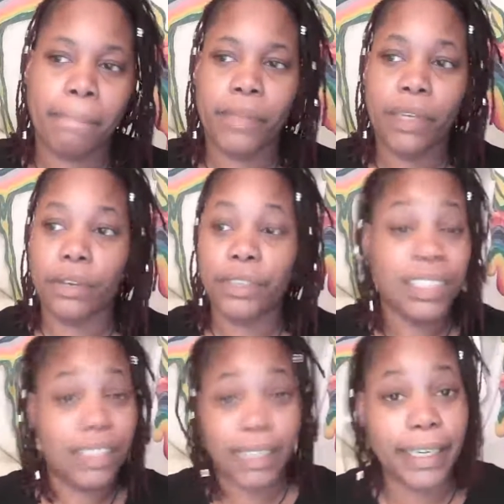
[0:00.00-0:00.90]
You
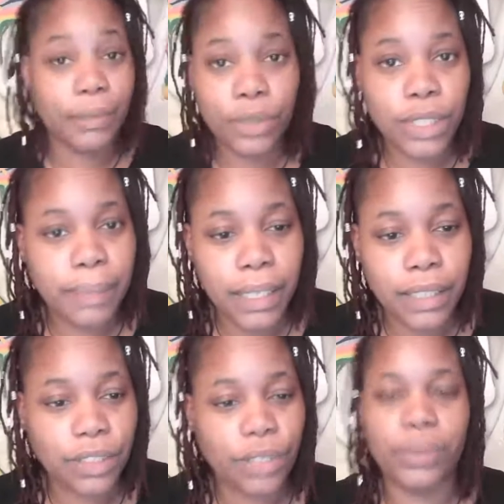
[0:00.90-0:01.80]
need to hear him do his piece.
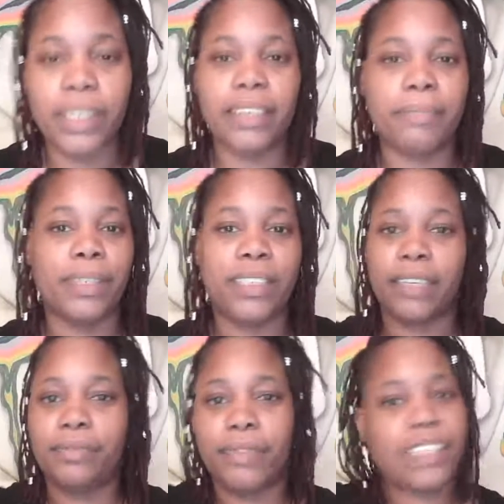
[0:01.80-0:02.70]
He puts
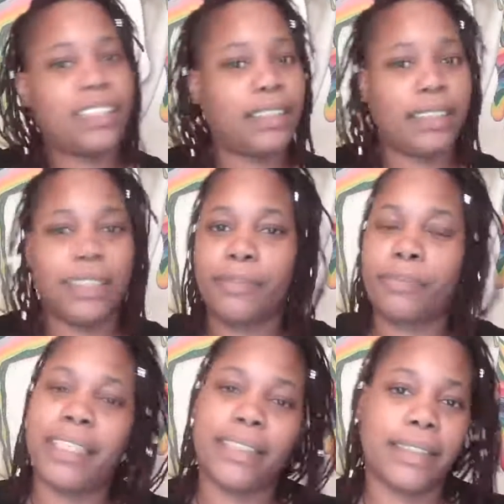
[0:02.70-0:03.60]
inflections in different
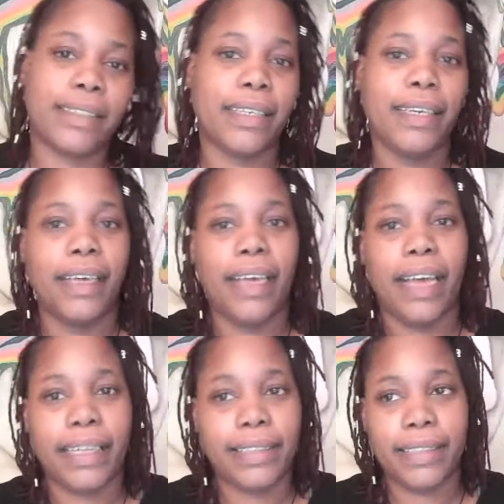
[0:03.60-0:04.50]
places
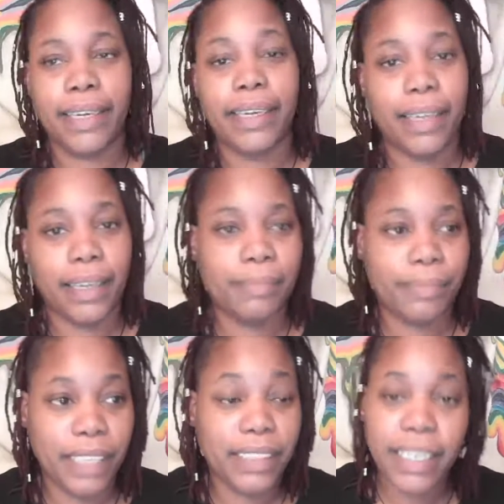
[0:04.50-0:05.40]
as
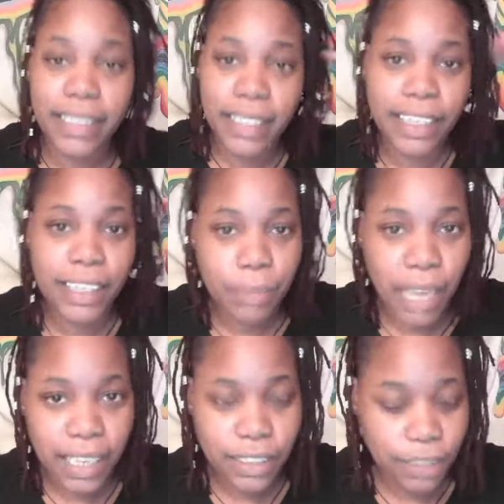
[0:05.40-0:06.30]
intended in his
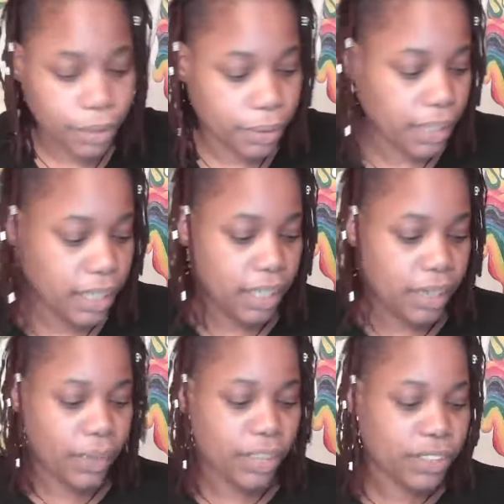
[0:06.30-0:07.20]
mind. So
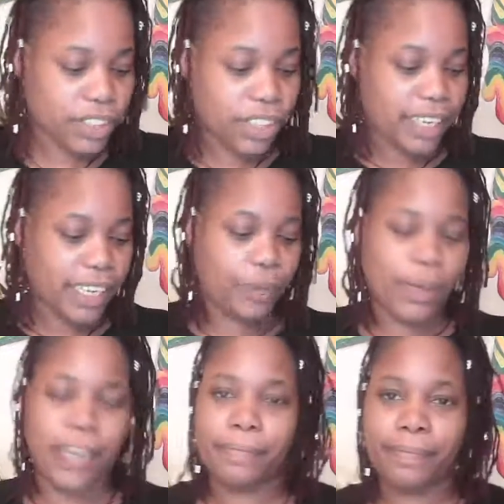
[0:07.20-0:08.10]
we don't just start
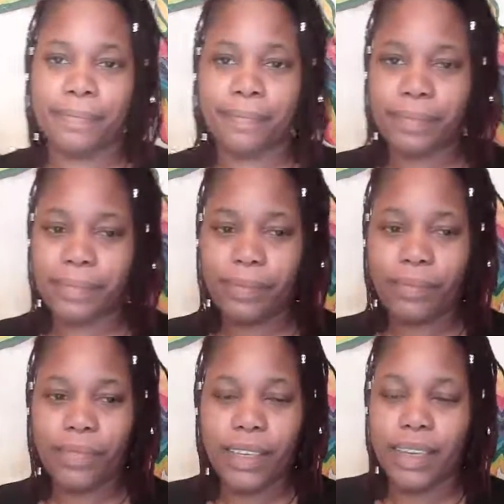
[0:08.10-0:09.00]
anywhere.
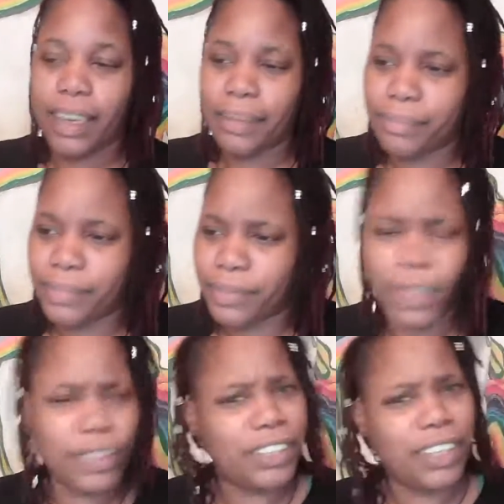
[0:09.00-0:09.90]
I
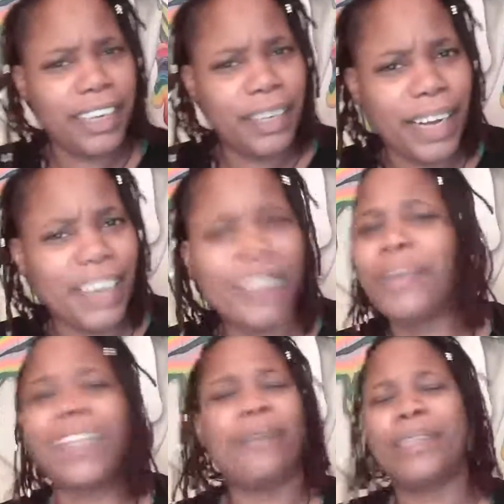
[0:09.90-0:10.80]
don't know
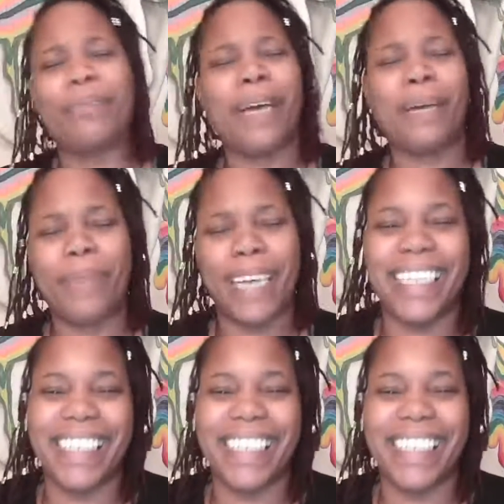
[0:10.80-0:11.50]
what that was about, but